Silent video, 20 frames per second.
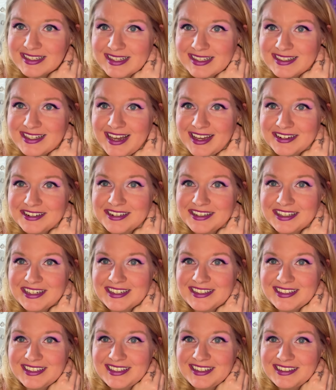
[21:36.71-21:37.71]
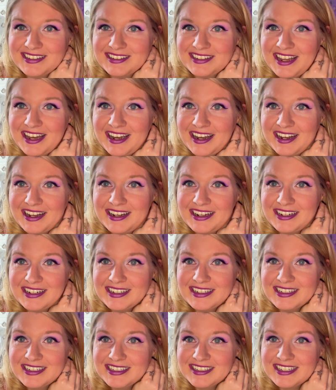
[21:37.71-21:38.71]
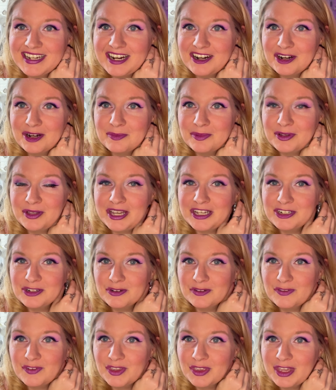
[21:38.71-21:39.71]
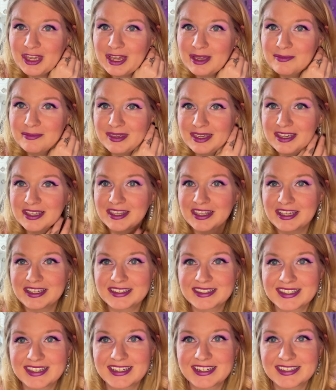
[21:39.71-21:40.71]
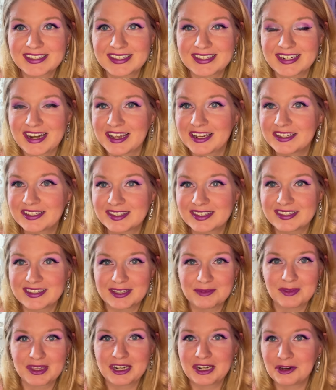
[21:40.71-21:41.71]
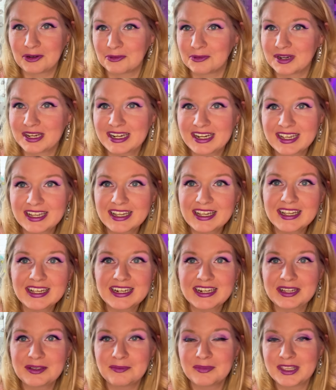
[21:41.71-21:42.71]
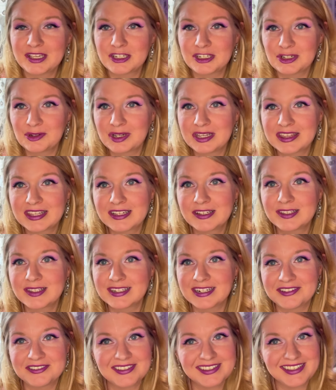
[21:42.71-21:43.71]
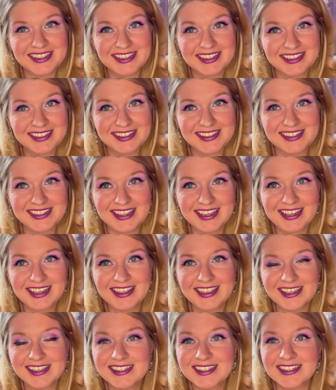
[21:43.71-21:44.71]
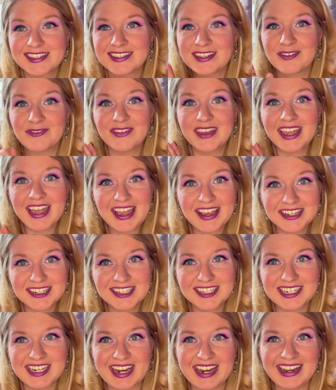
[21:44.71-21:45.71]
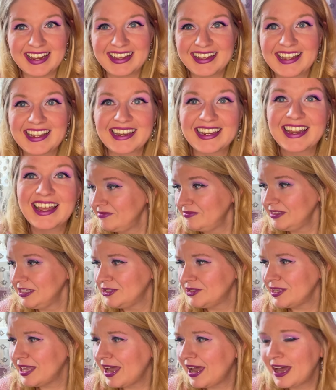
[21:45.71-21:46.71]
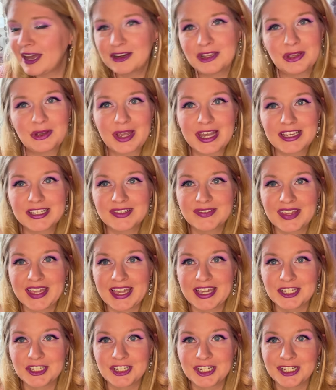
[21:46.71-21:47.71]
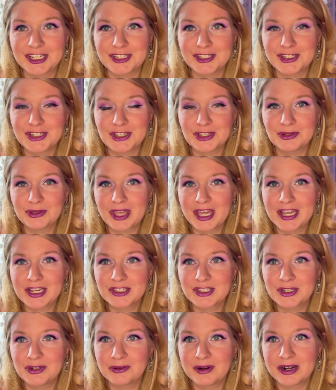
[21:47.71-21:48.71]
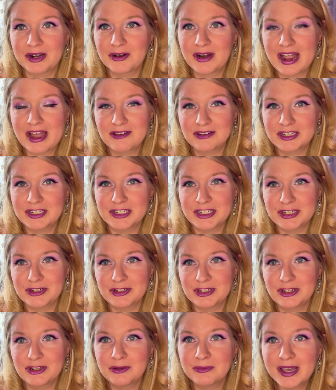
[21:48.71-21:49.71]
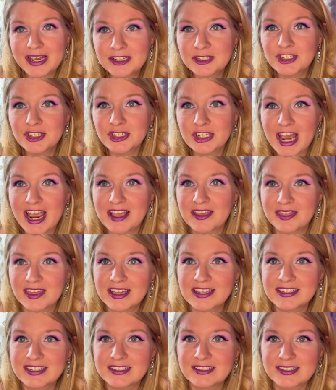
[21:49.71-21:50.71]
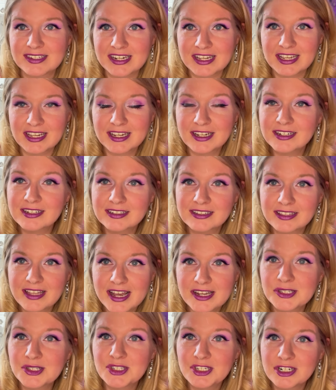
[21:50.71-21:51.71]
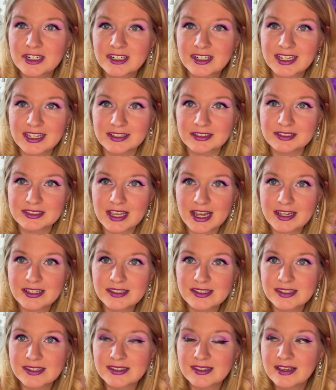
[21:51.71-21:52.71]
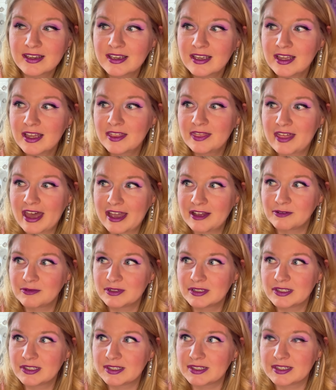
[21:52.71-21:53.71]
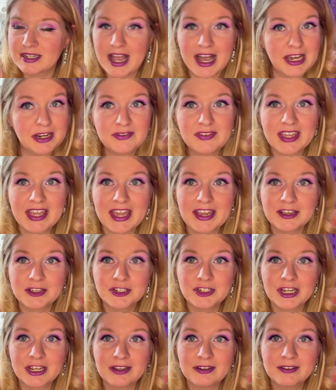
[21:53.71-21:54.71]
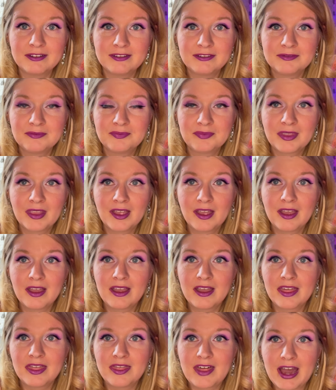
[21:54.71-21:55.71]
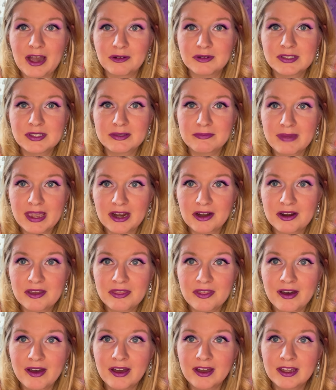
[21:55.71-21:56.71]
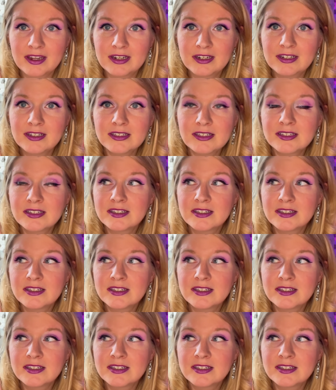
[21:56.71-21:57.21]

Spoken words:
This actually isn't terrible. I don't feel like I'm being lazy. It's nice. I'm getting reading in. I'm like doing things. And I was like, see, this is a vacation. So yeah, how do you guys vacation? Do you like to run around and do too much? I think Disney last year killed us. That was not a vacation. That was a marathon.